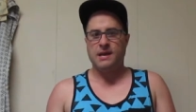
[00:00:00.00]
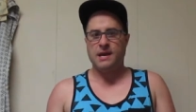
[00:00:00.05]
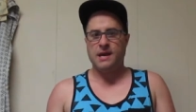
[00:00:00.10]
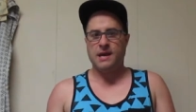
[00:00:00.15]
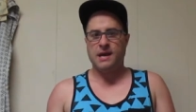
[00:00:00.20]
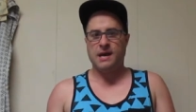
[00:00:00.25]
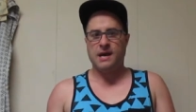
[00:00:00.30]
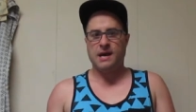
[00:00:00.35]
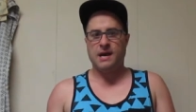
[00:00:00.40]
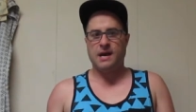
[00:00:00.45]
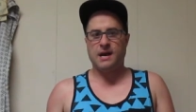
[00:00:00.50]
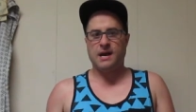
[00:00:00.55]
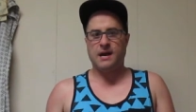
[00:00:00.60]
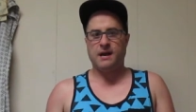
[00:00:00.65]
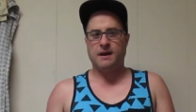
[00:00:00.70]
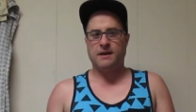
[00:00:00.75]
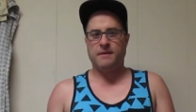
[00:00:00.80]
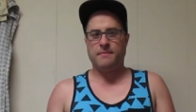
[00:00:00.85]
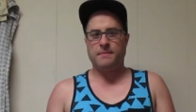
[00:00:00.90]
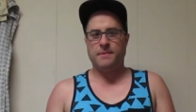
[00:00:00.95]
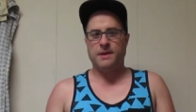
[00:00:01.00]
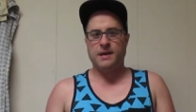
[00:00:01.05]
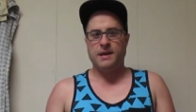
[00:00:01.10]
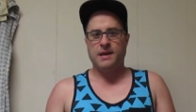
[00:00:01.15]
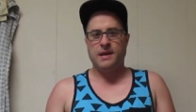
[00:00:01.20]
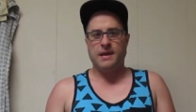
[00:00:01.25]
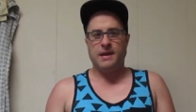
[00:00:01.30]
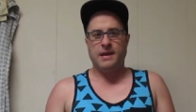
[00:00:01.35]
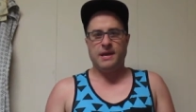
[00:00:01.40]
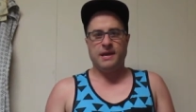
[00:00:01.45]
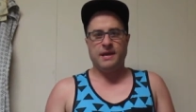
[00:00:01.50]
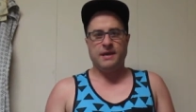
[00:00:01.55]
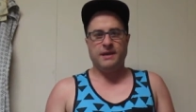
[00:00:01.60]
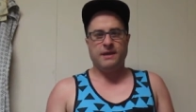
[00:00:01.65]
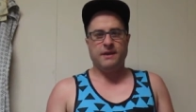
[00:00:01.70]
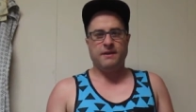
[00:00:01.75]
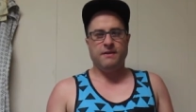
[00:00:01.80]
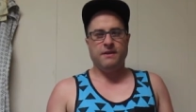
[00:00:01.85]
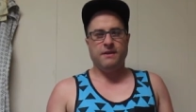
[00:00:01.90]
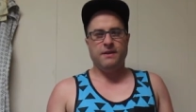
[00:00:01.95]
And
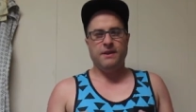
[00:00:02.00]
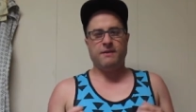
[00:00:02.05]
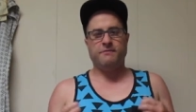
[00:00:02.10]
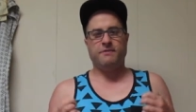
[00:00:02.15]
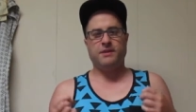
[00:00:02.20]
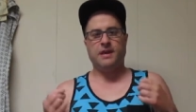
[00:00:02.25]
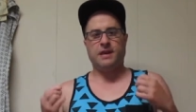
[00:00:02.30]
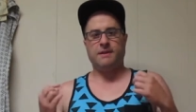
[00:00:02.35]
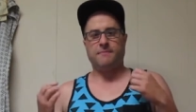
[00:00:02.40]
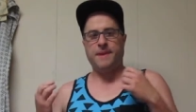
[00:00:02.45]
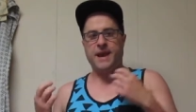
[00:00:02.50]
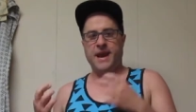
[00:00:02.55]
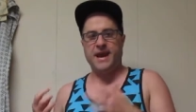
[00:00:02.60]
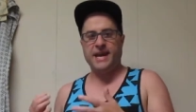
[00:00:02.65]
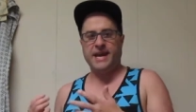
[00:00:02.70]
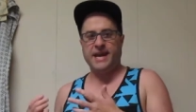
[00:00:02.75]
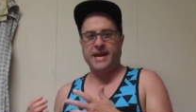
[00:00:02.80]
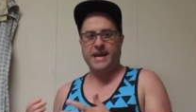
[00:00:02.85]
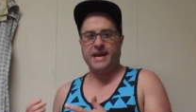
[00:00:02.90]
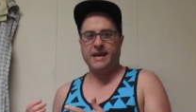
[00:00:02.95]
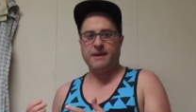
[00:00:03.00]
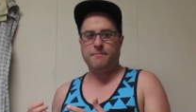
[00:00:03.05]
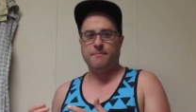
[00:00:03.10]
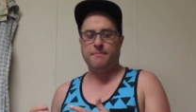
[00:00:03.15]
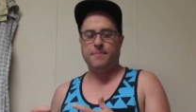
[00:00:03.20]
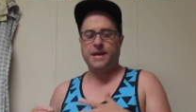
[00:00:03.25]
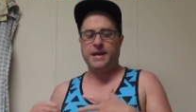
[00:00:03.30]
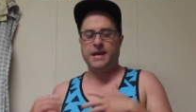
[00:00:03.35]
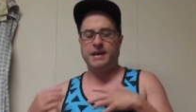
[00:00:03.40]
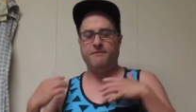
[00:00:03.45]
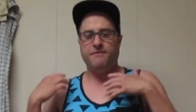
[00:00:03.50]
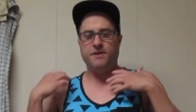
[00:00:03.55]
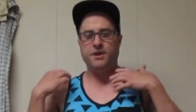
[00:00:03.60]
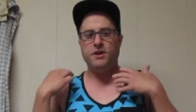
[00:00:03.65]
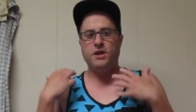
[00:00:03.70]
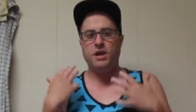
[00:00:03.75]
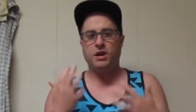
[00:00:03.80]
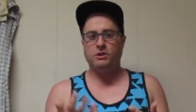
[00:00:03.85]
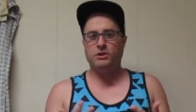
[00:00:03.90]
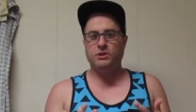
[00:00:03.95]
you have to like pay to get in, but if you
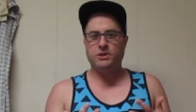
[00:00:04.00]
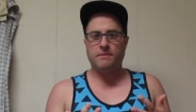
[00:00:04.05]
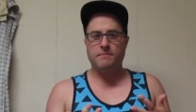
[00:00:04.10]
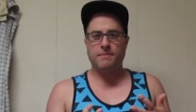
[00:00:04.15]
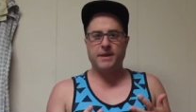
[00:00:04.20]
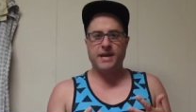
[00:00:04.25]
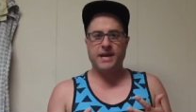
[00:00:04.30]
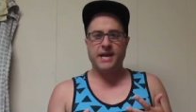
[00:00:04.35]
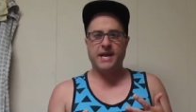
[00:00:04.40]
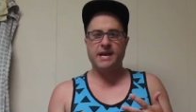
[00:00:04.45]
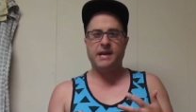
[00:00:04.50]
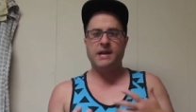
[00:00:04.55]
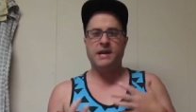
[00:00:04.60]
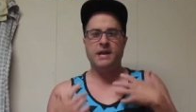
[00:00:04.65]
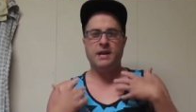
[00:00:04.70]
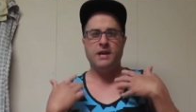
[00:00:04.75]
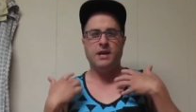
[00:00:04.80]
know somebody,